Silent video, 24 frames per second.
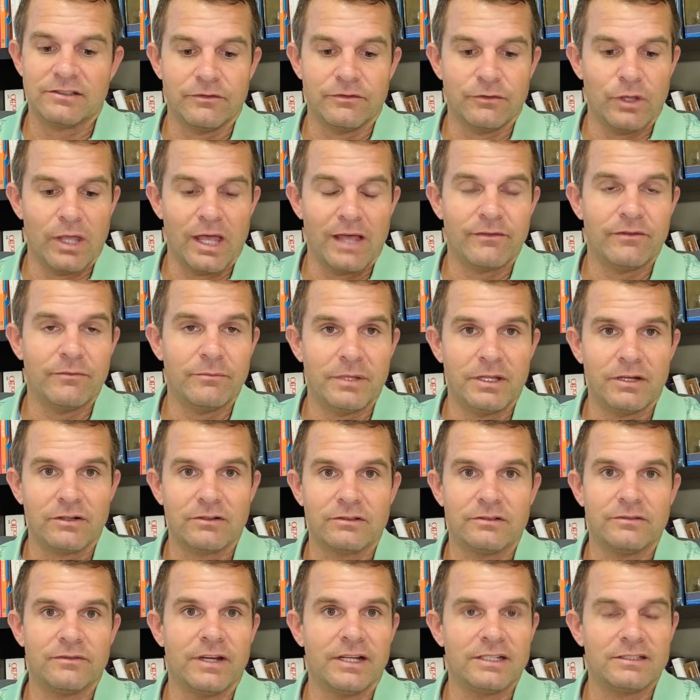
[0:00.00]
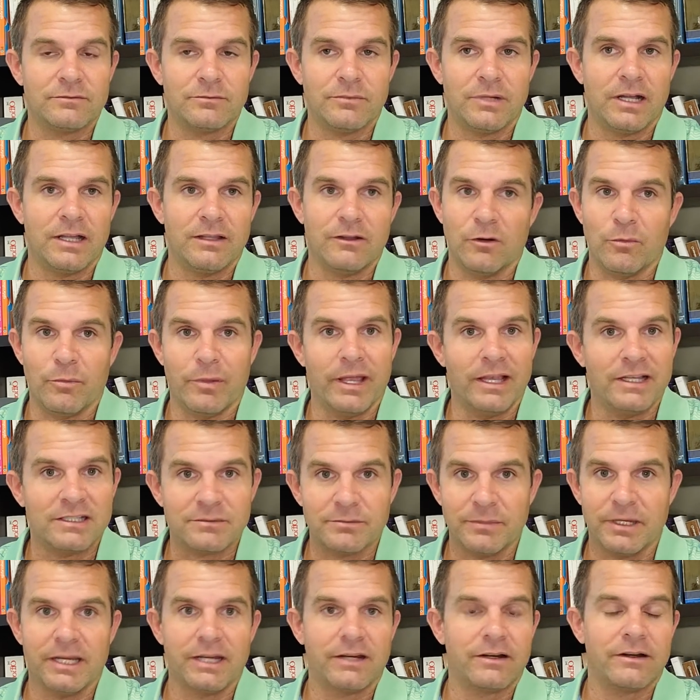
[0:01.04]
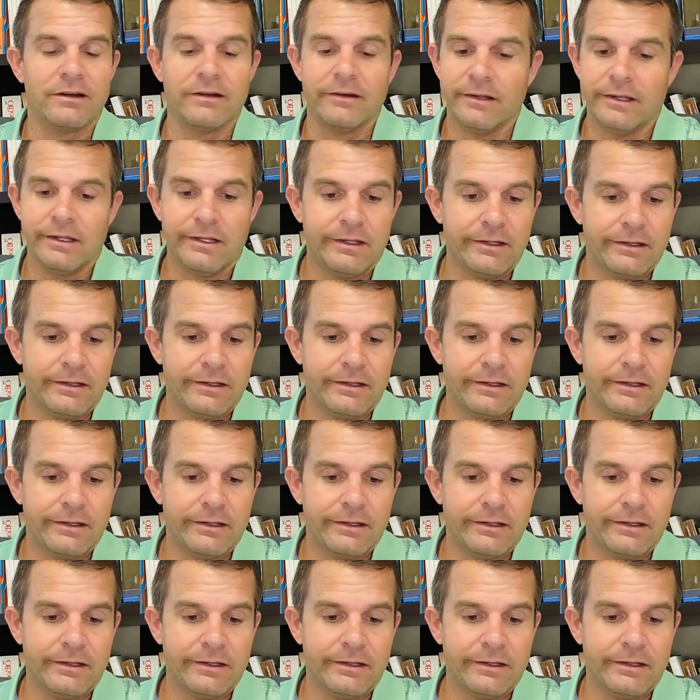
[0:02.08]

you have a medical device or buy you know, a pacemaker,